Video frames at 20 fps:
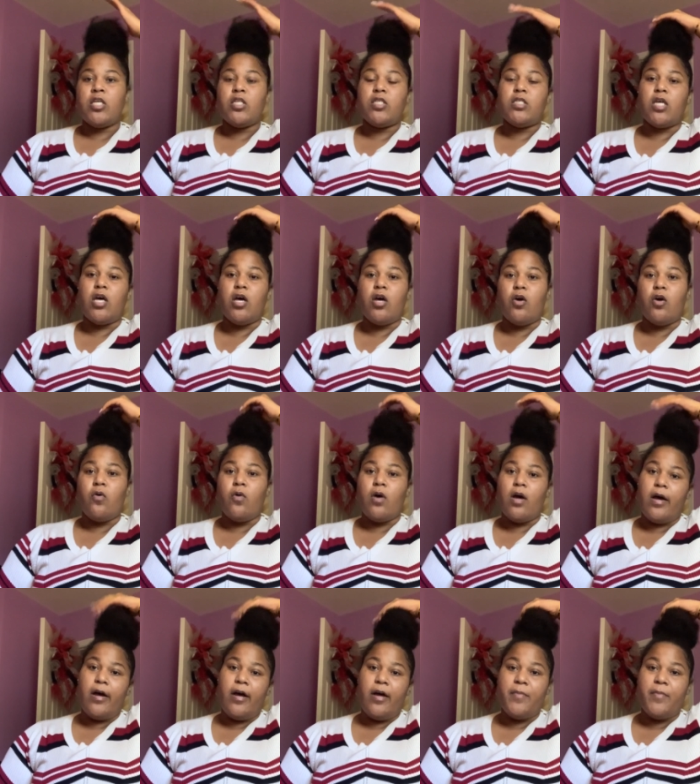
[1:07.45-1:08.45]
So
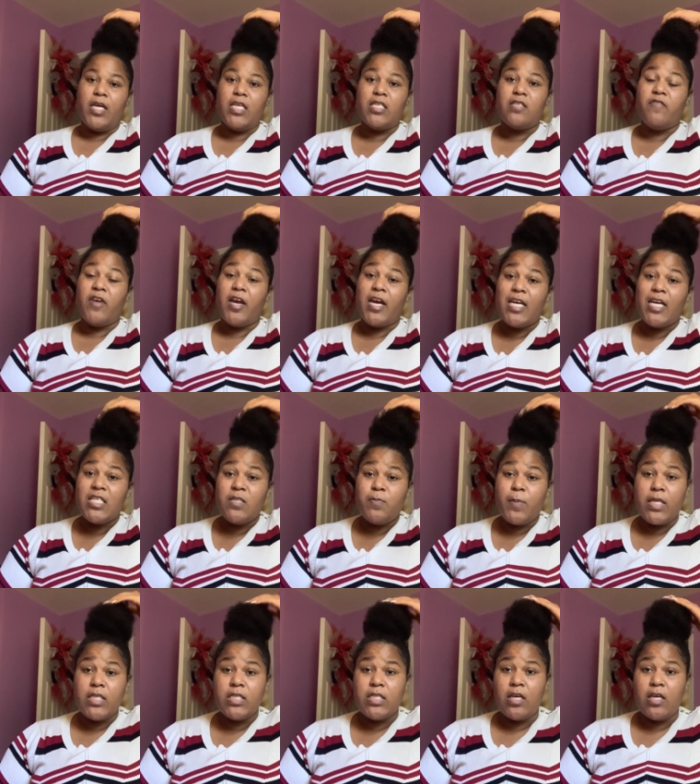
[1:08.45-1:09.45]
it's very
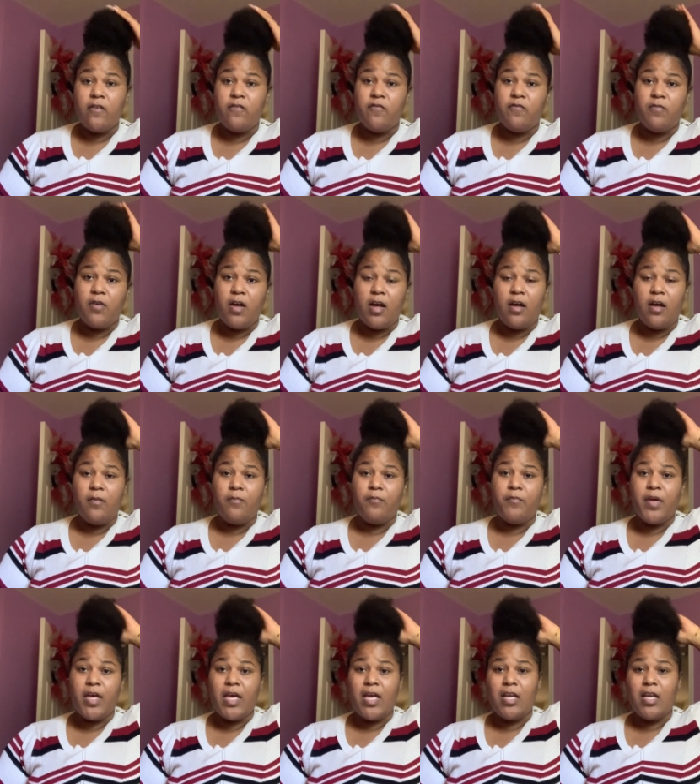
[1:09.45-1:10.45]
expensive,
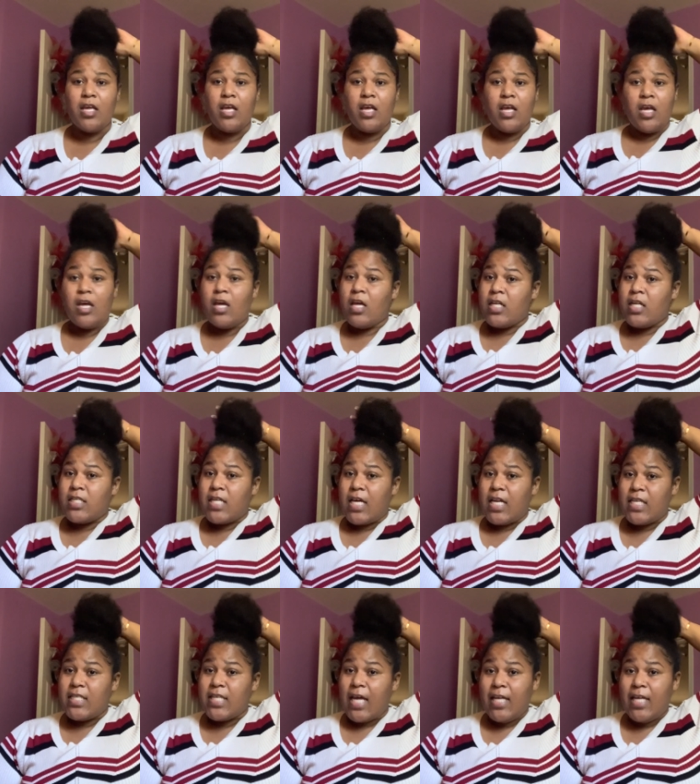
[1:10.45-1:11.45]
but set
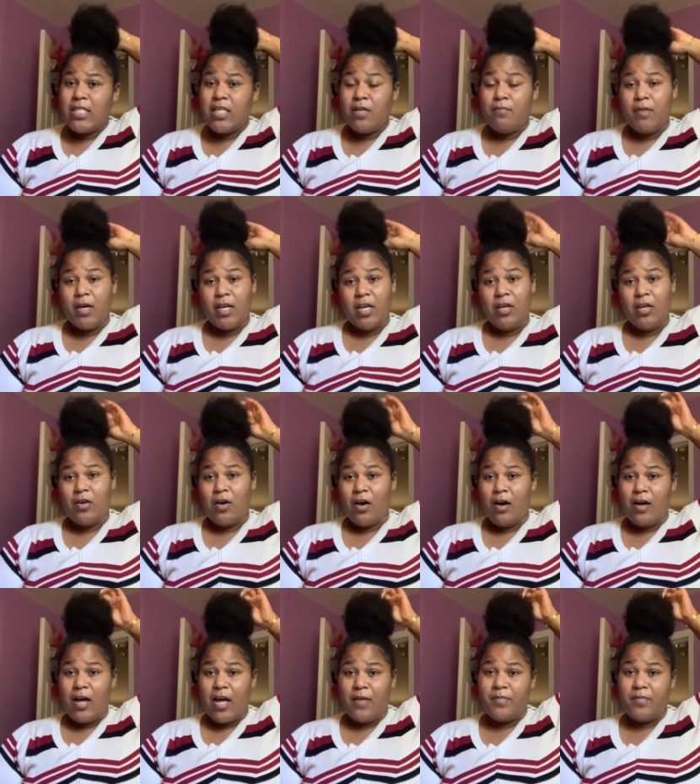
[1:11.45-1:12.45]
aside some money,
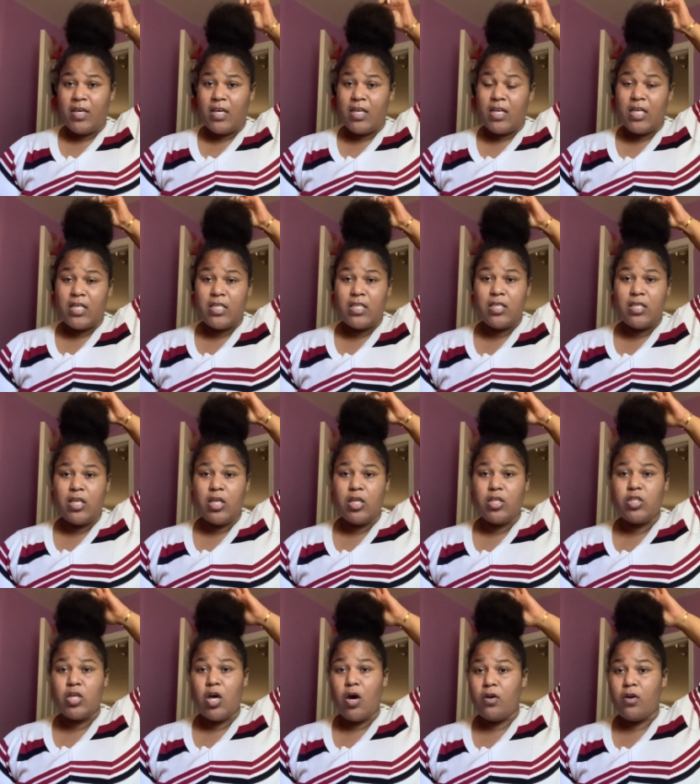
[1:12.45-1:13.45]
y'all. I mean, it's
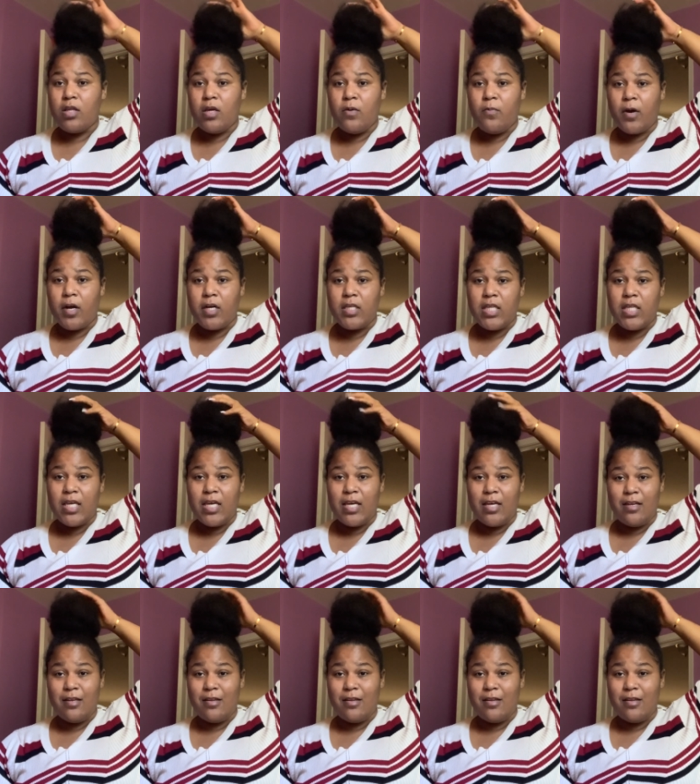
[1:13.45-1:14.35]
totally worth it.